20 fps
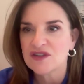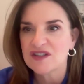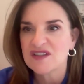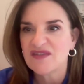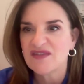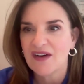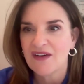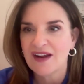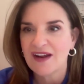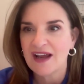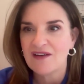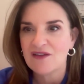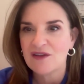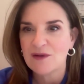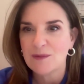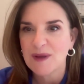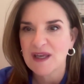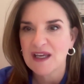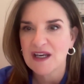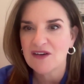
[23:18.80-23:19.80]
daughter has very
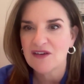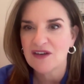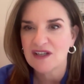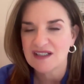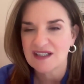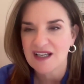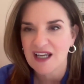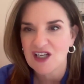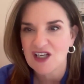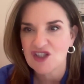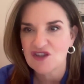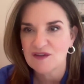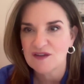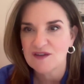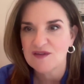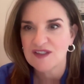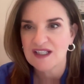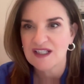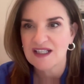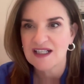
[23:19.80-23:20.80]
heavy periods, age
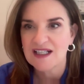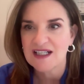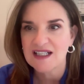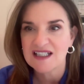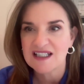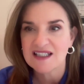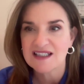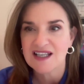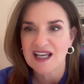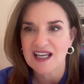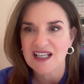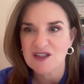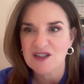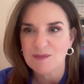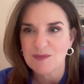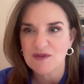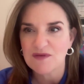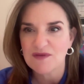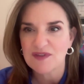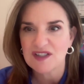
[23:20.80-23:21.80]
15, and is
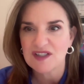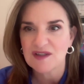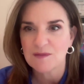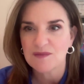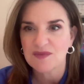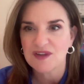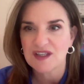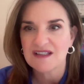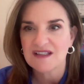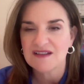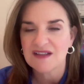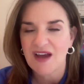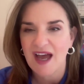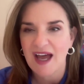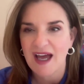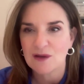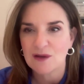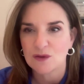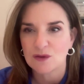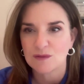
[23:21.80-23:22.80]
desperate for something to
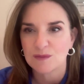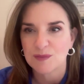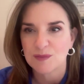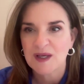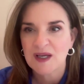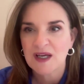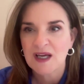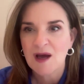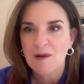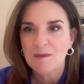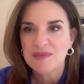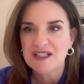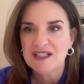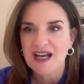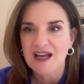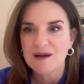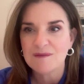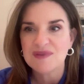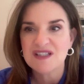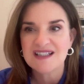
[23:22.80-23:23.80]
help. But
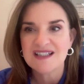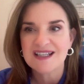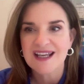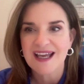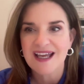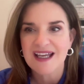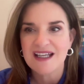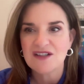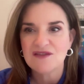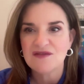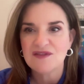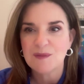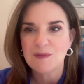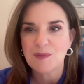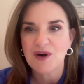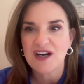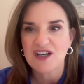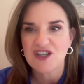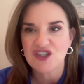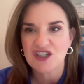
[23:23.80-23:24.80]
I'm scared of
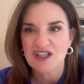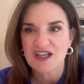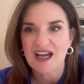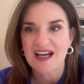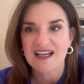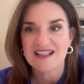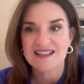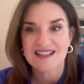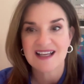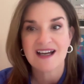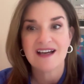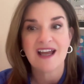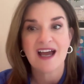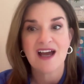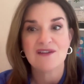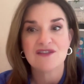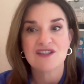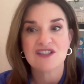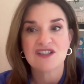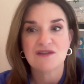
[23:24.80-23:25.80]
depression as I
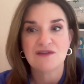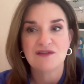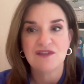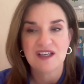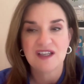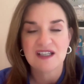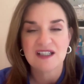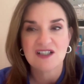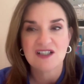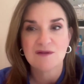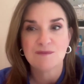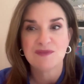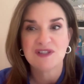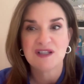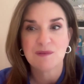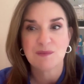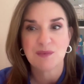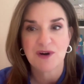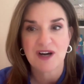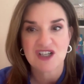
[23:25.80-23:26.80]
have severe
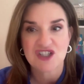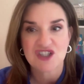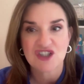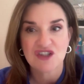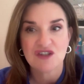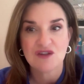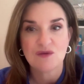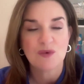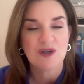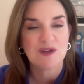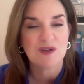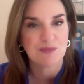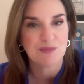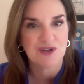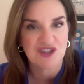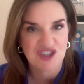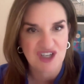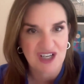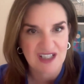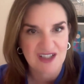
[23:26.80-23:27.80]
depression with
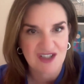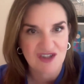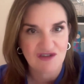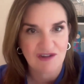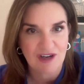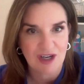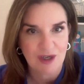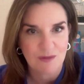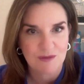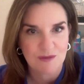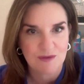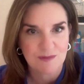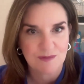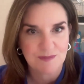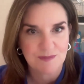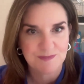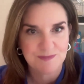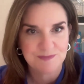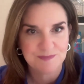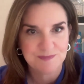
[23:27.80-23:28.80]
progesterone.